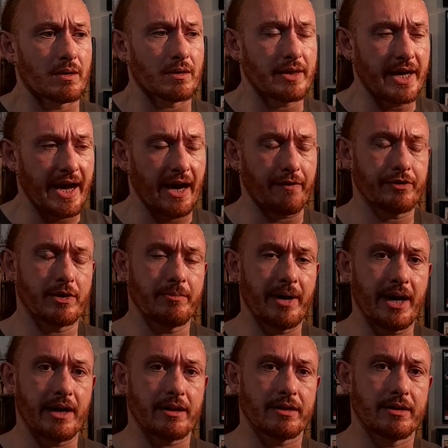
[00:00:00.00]
The
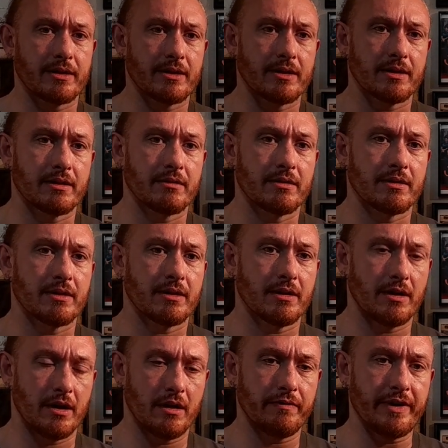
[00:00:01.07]
aftermath
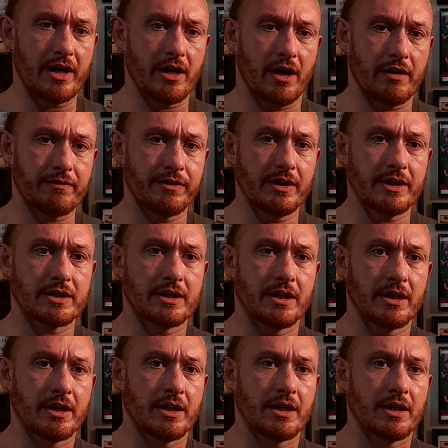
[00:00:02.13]
of a conflict
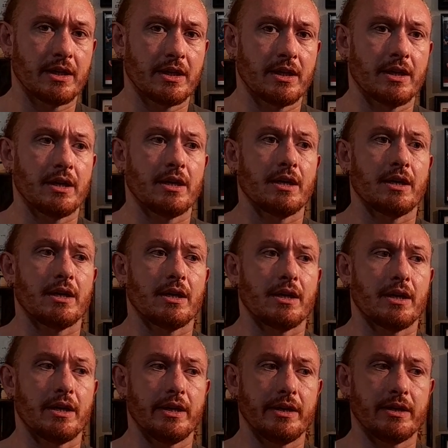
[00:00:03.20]

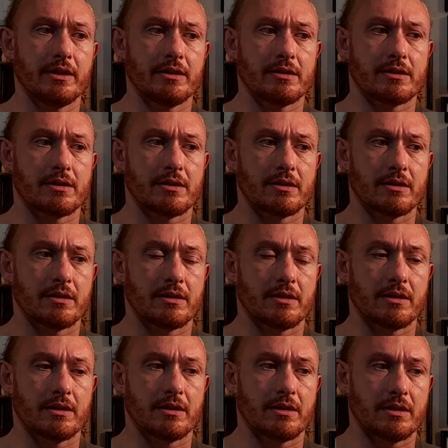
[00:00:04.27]
is
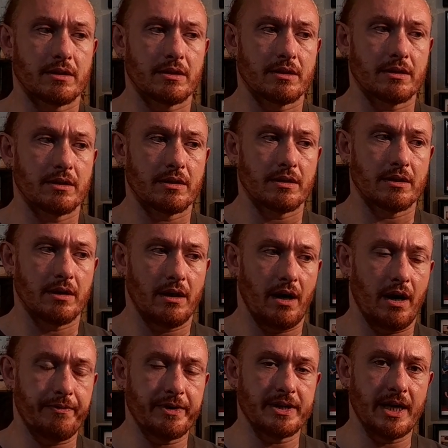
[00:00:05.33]

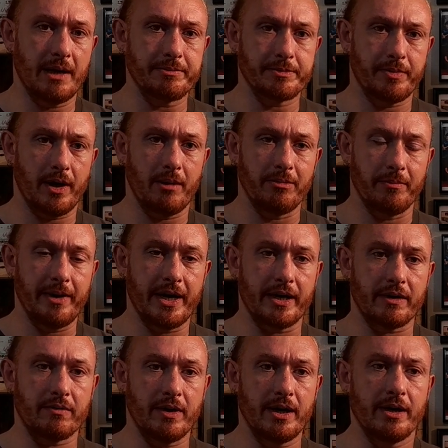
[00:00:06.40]
oftentimes
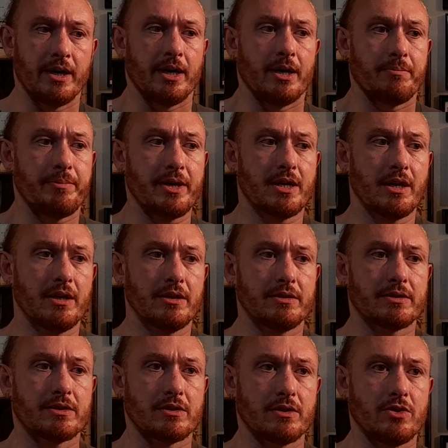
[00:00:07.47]
problematic, right?
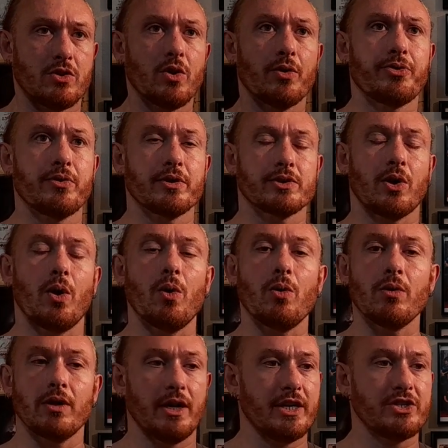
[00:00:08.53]
Because you go through this
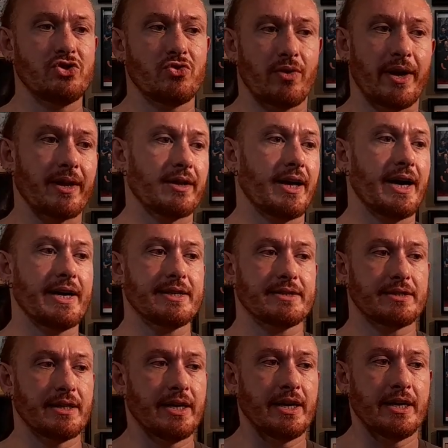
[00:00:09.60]
whole
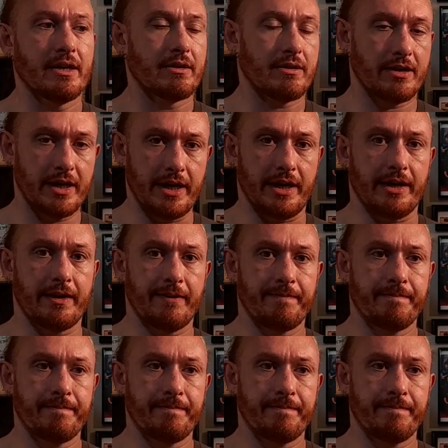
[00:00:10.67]
adrenalized thing,